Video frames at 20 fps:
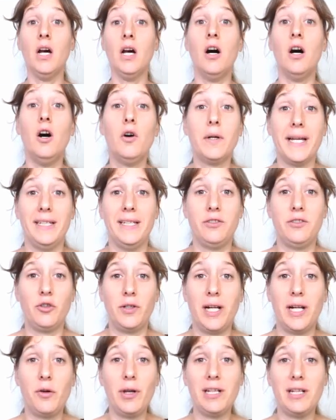Okay,
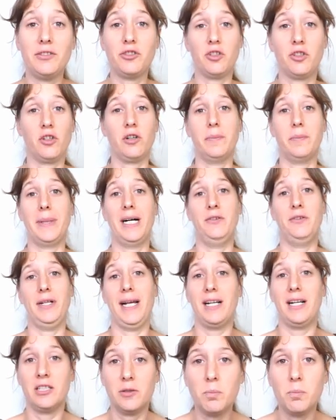so now let's talk
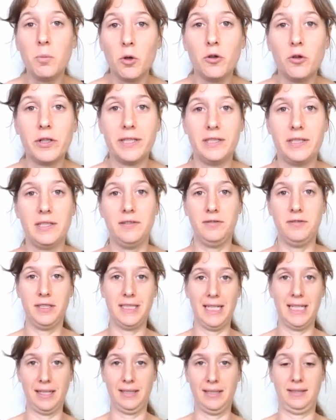about
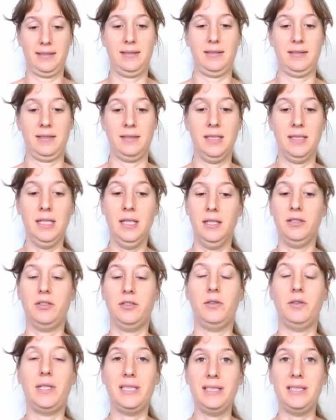explorative tests.
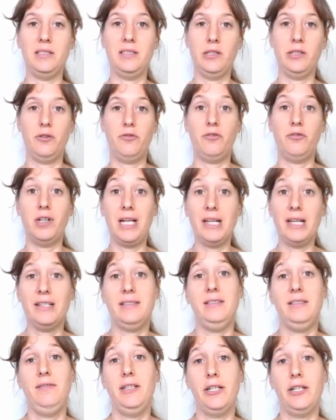So this is a
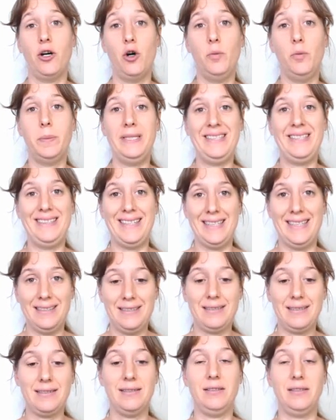relatively open
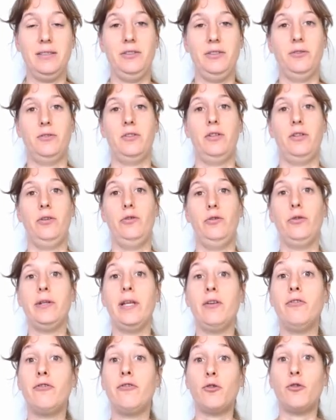test. You're
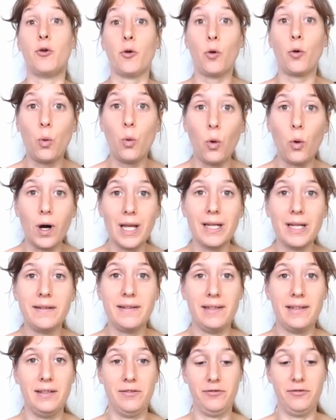looking for
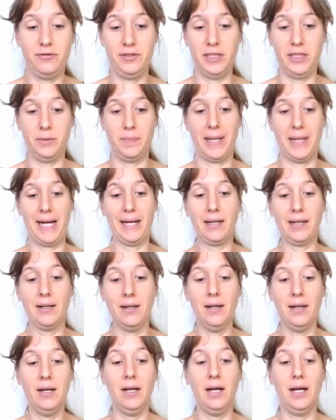qualitative
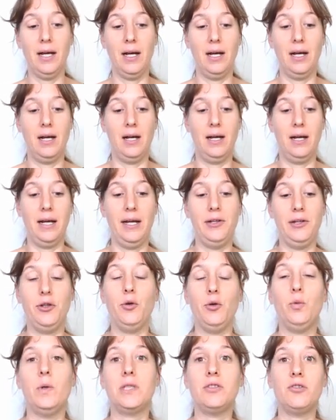feedback and
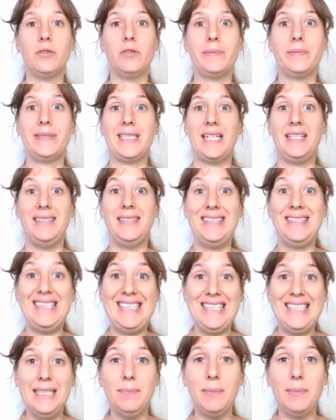you want to
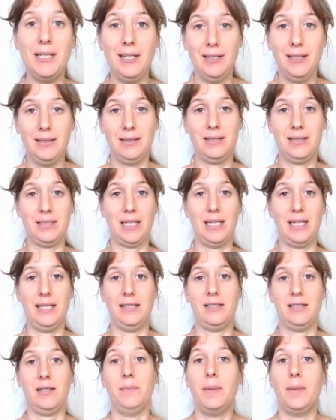obtain deep
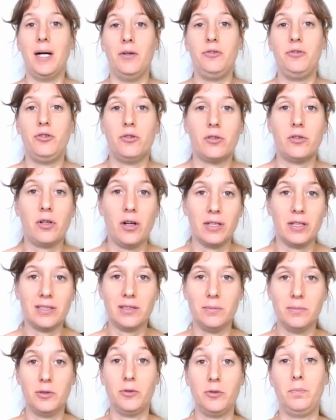insights about your
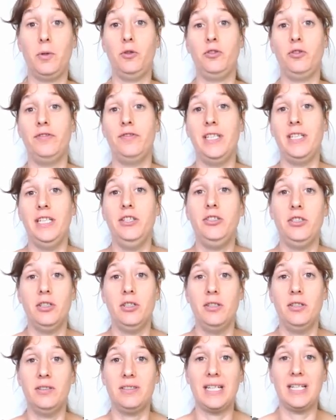customer
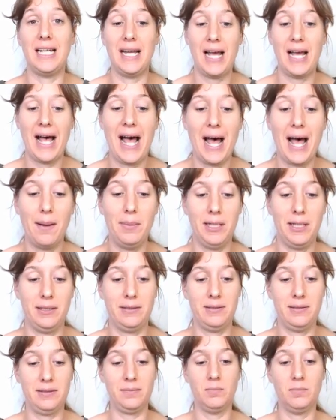motivations and
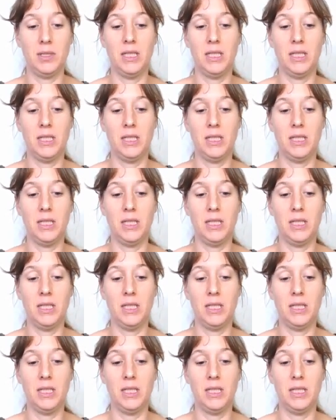habits.